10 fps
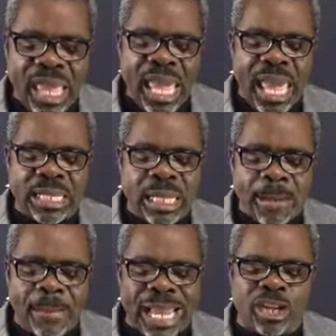and
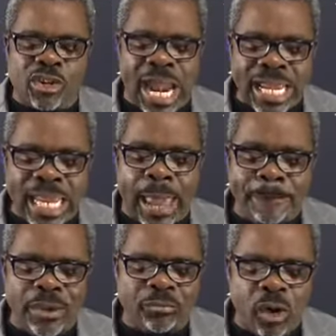my cry came
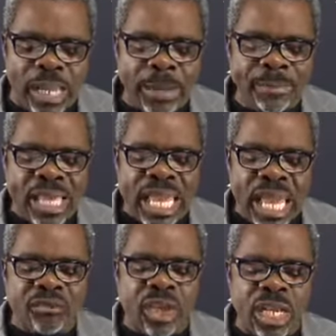before him,
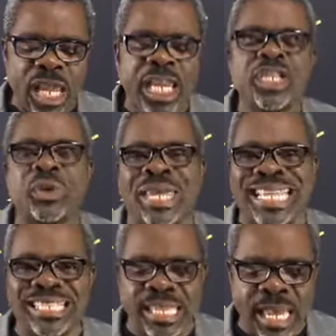even into
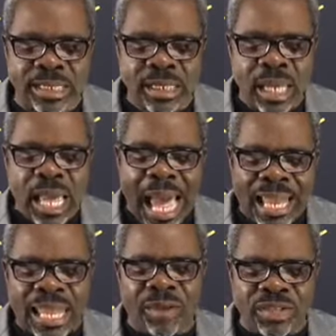his ears. I
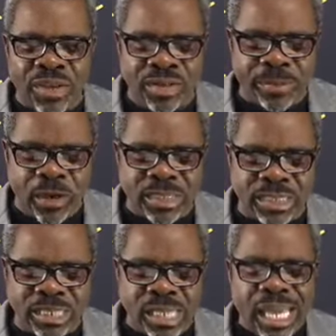love David because he
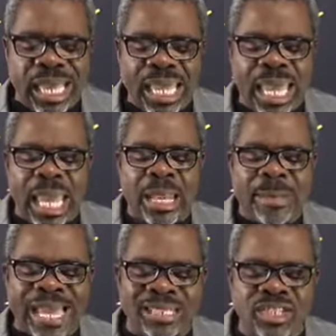says, in
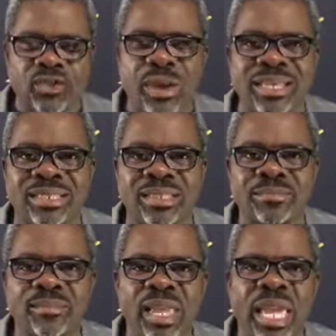my distress,
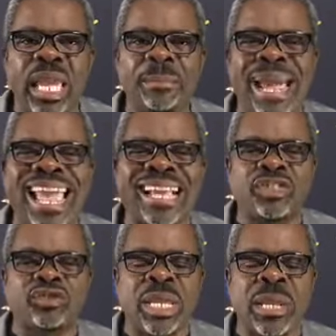In my
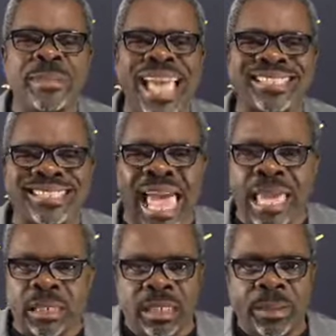extreme
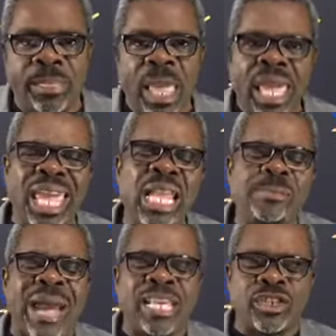anxiety, in
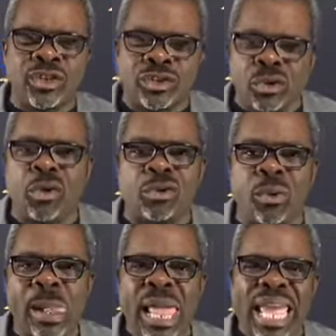my sorrow,
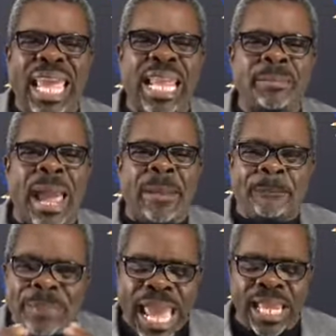in my
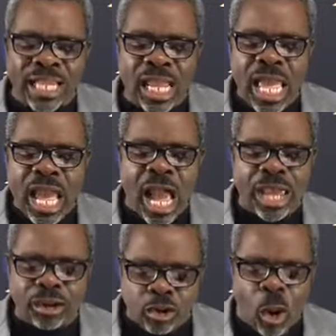pain,
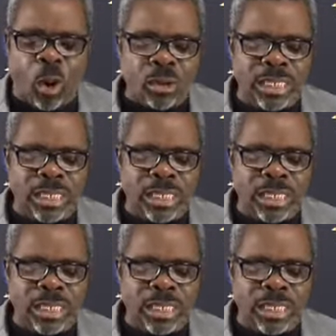I called